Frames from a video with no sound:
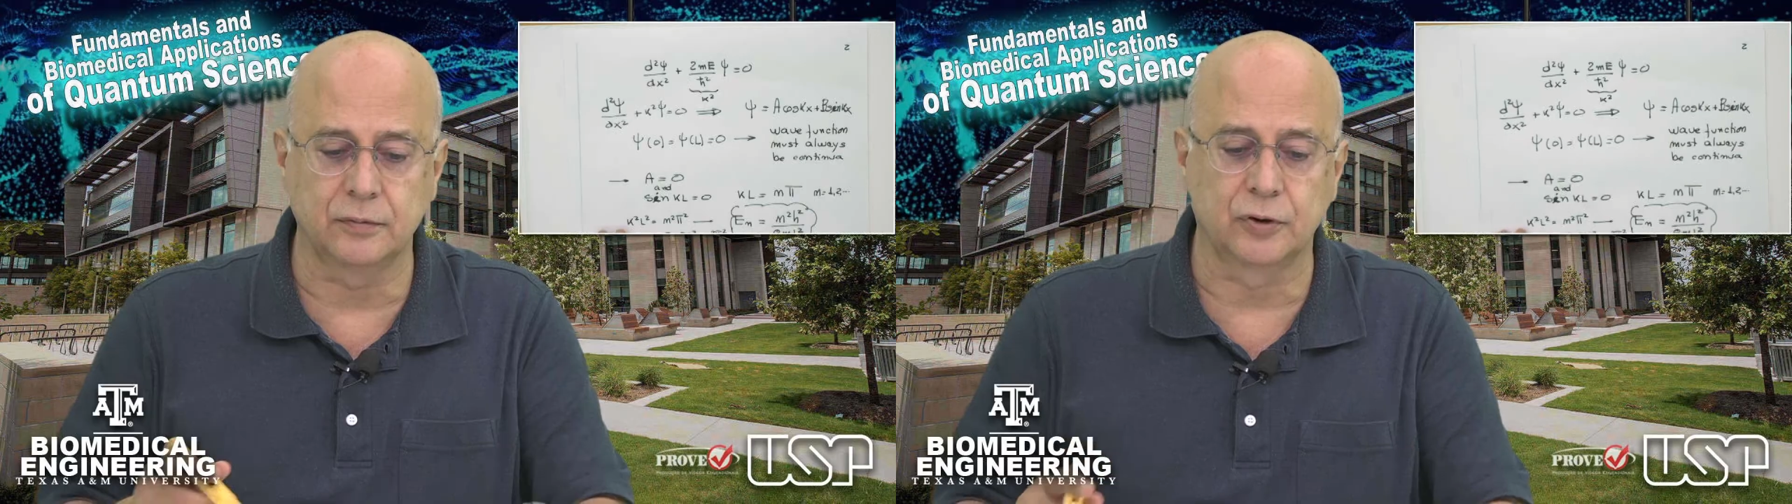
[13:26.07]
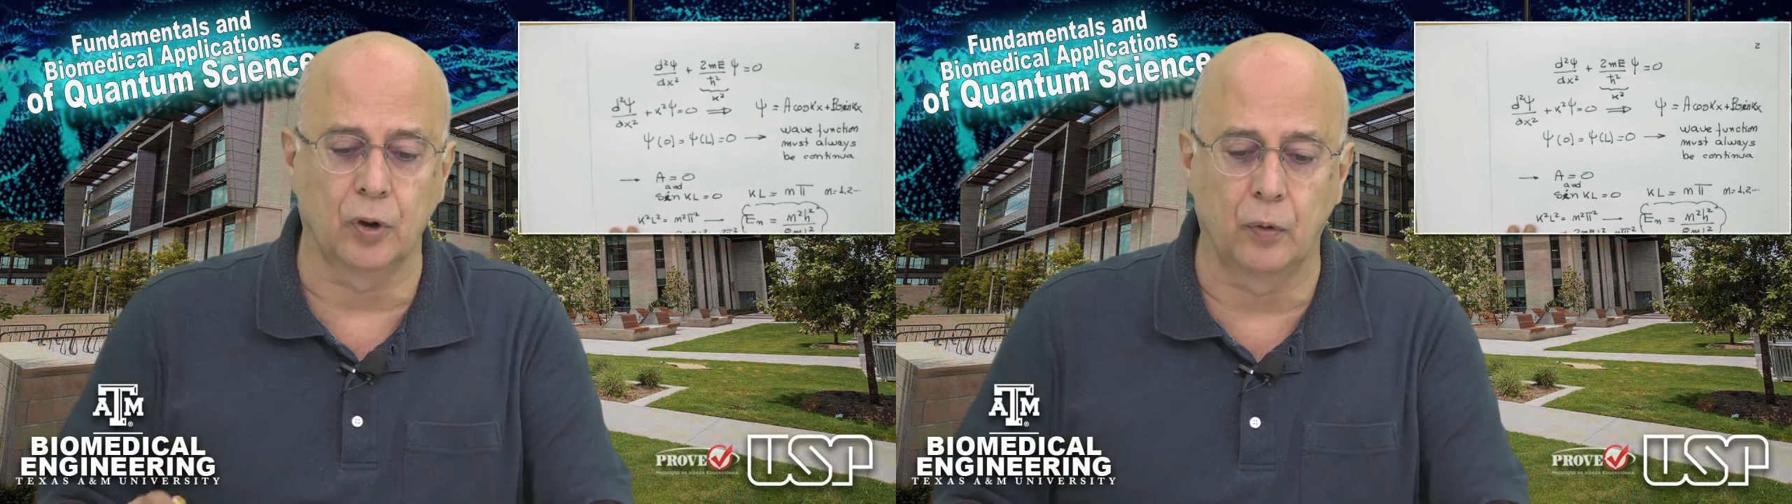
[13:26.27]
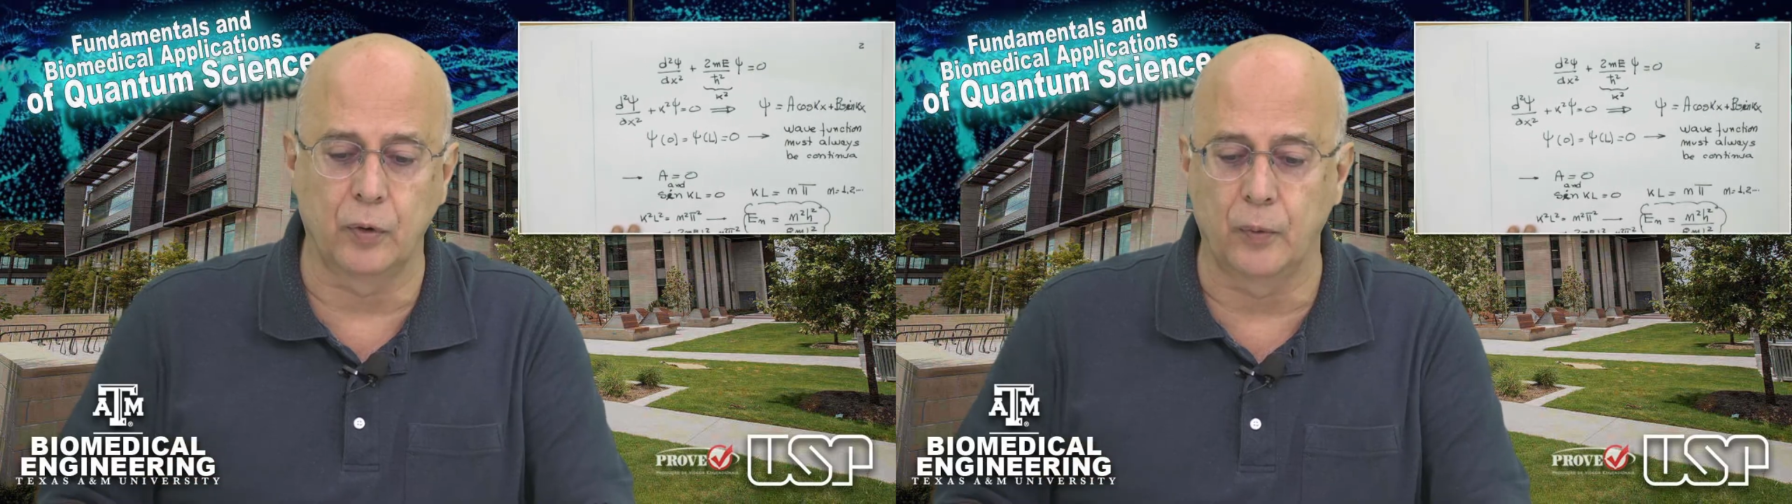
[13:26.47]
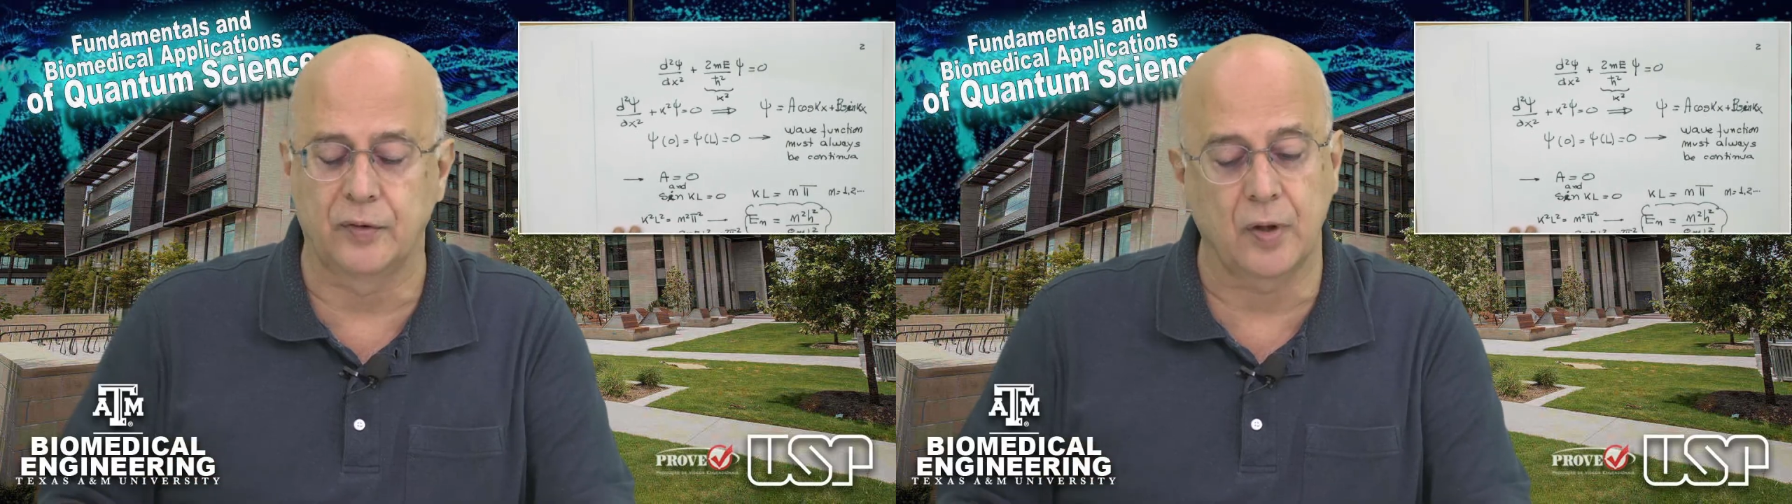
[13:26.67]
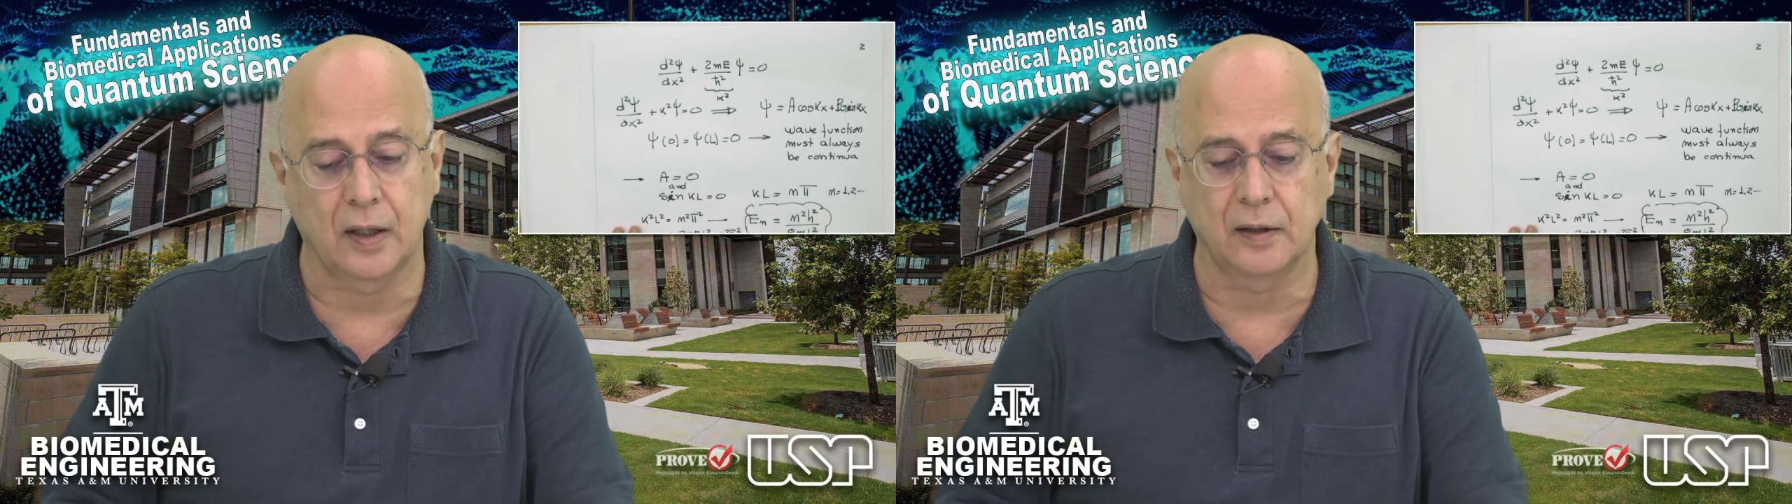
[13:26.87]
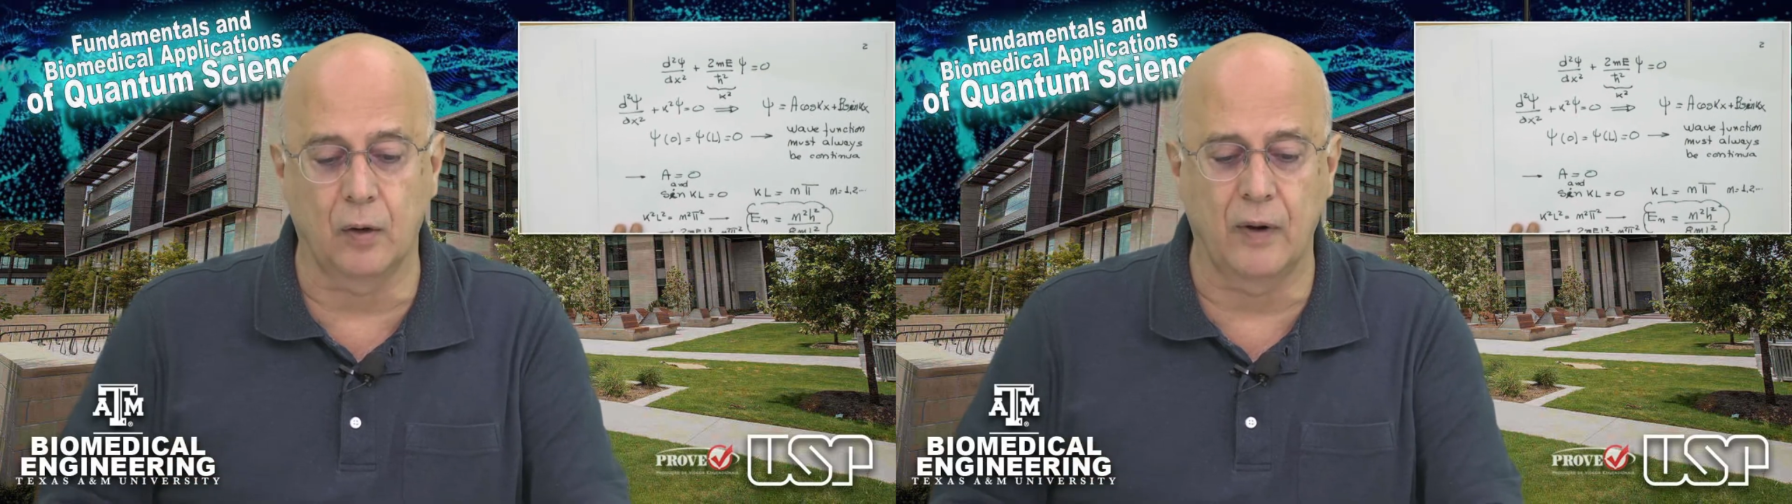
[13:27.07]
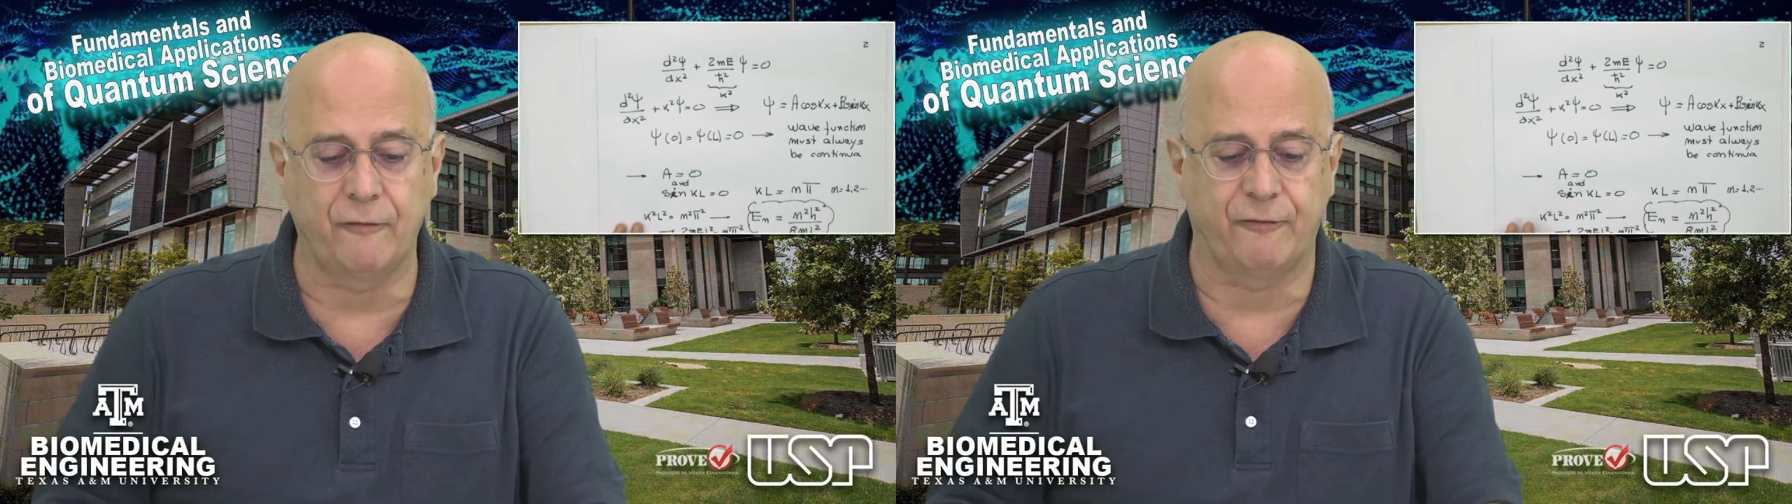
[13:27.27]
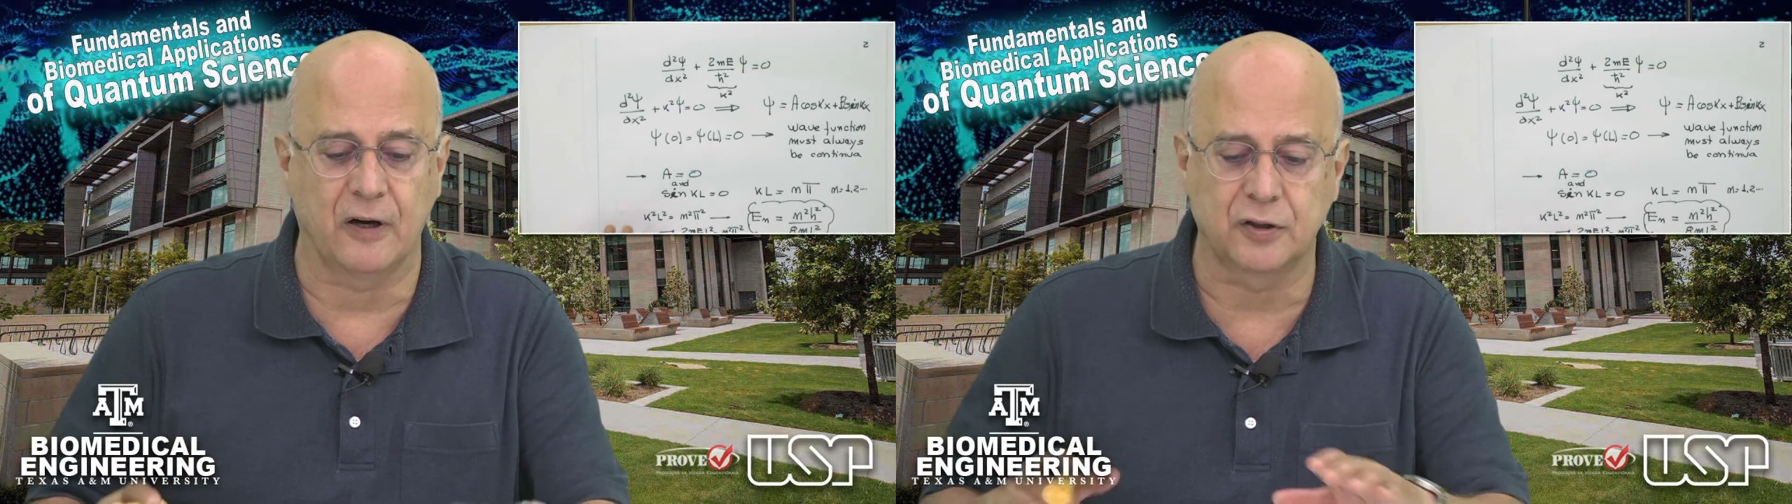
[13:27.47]
So we take the
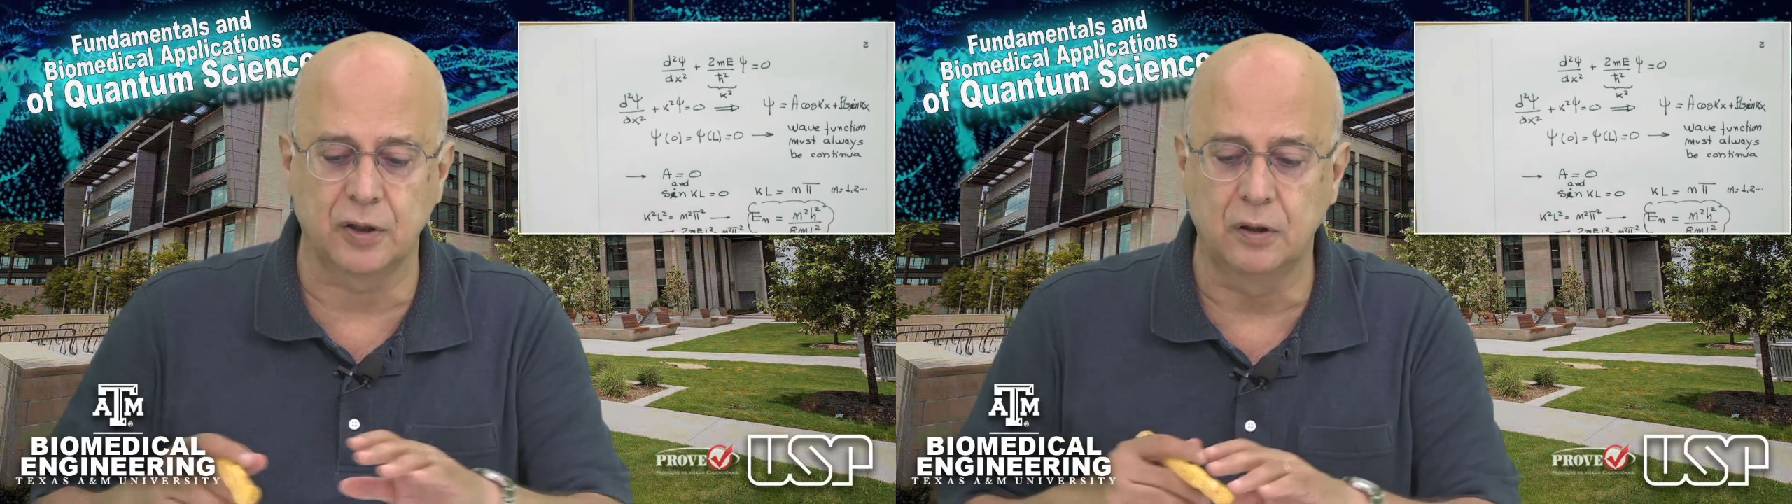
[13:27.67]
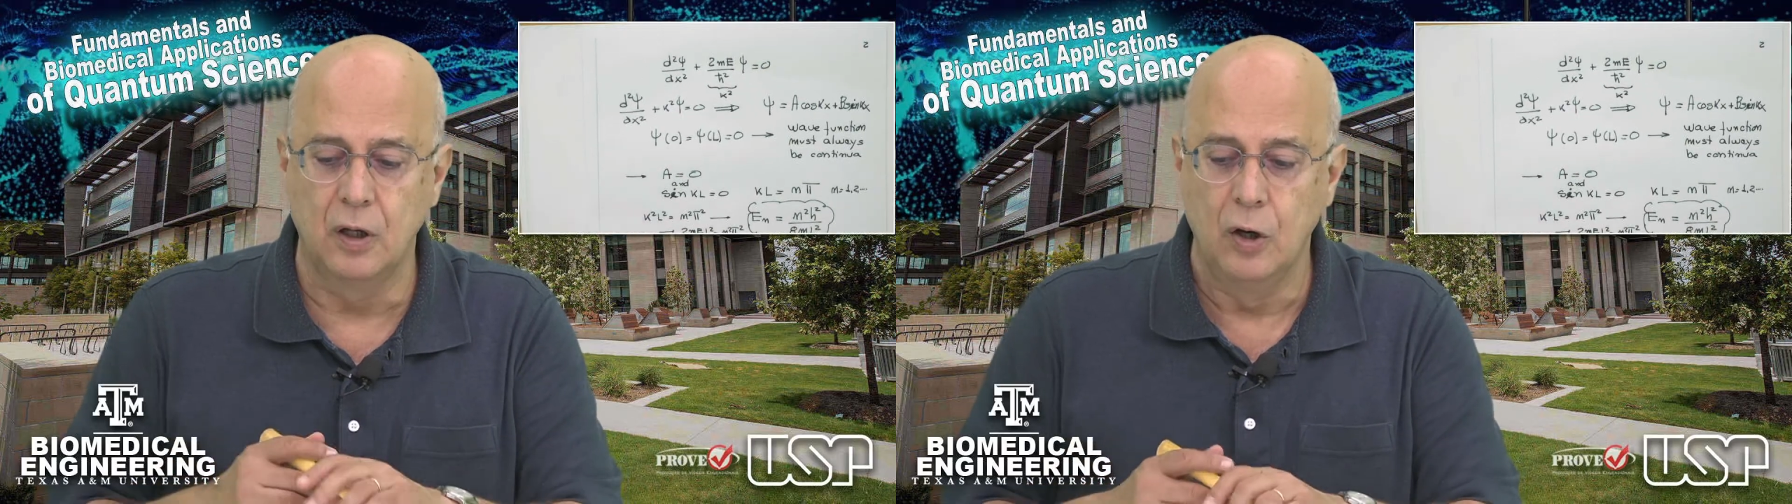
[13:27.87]
wave function,